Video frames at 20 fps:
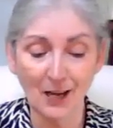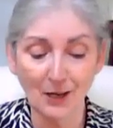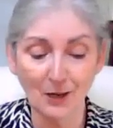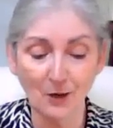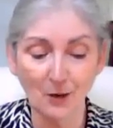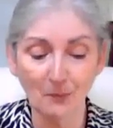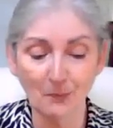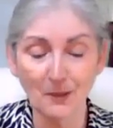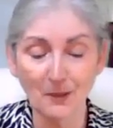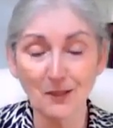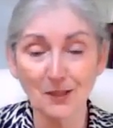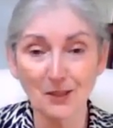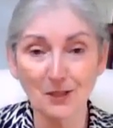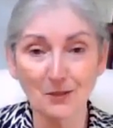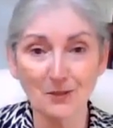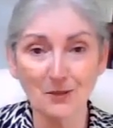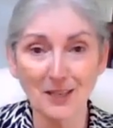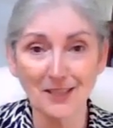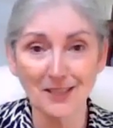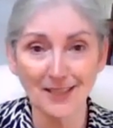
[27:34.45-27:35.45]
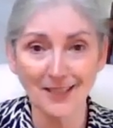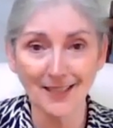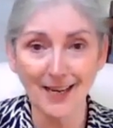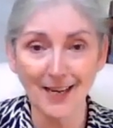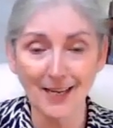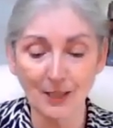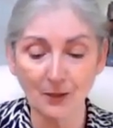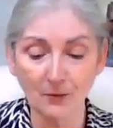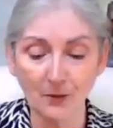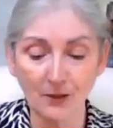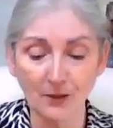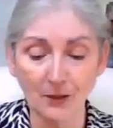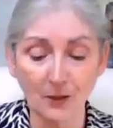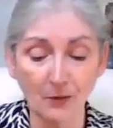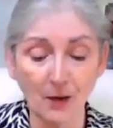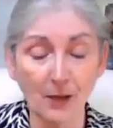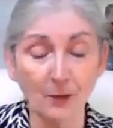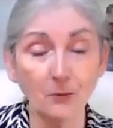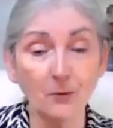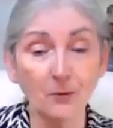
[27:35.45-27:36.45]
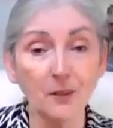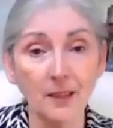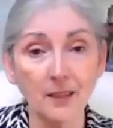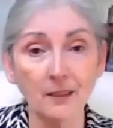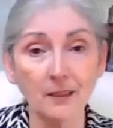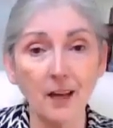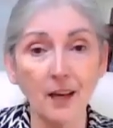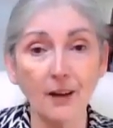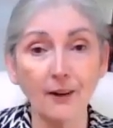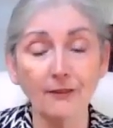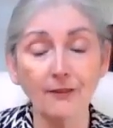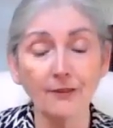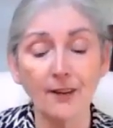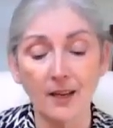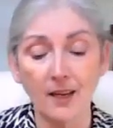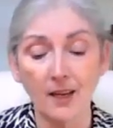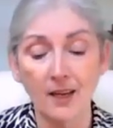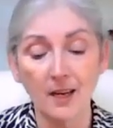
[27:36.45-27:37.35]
I hope this is resonating with you. I'd really love